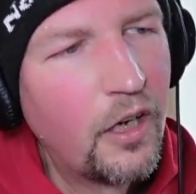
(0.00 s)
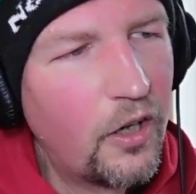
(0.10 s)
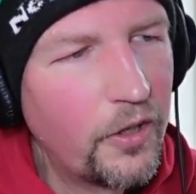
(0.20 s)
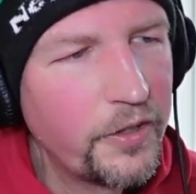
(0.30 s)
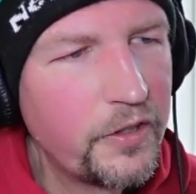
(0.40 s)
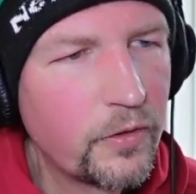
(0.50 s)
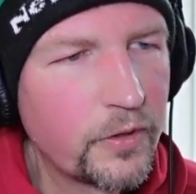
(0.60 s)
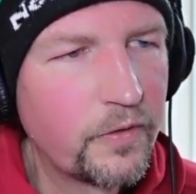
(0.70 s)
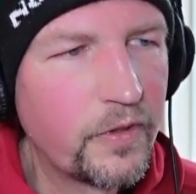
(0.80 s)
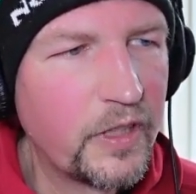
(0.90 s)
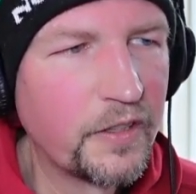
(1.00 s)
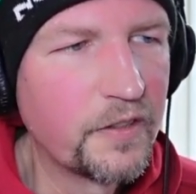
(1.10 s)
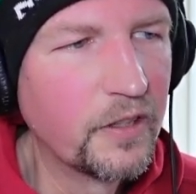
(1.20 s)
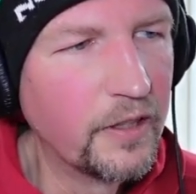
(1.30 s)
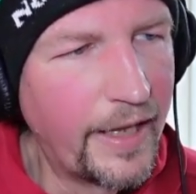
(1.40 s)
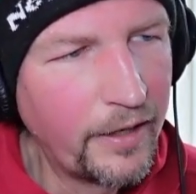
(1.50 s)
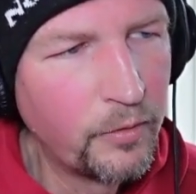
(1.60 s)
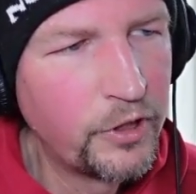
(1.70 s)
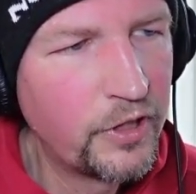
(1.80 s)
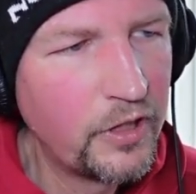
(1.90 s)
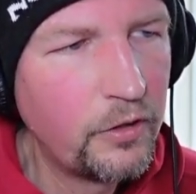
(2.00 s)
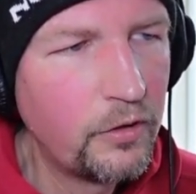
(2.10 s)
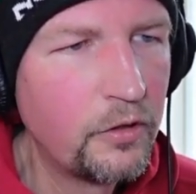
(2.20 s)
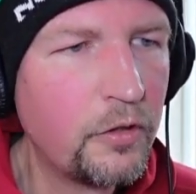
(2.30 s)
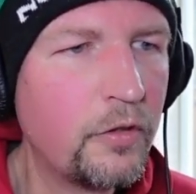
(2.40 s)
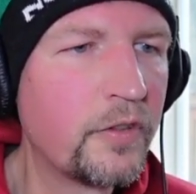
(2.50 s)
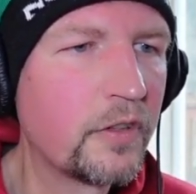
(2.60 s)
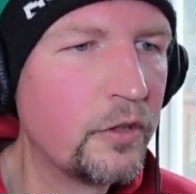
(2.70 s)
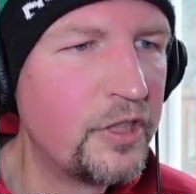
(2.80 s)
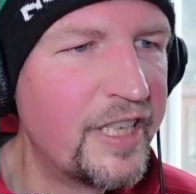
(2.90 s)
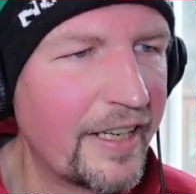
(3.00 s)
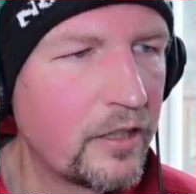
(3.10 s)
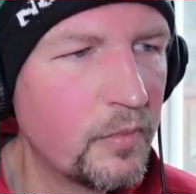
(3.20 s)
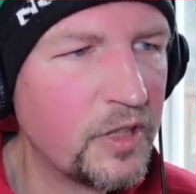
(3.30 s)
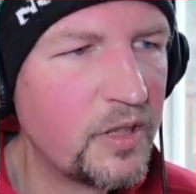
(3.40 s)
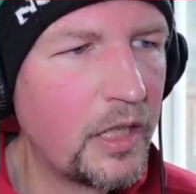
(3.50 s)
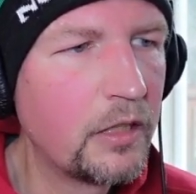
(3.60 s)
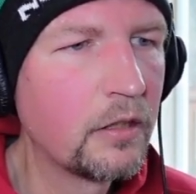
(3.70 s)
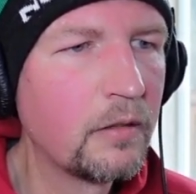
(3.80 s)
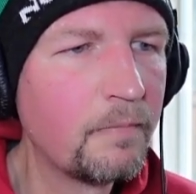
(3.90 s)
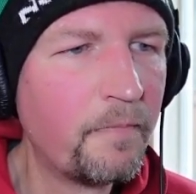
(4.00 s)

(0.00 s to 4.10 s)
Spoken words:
all these sorts of things, the language that you use, good documentation.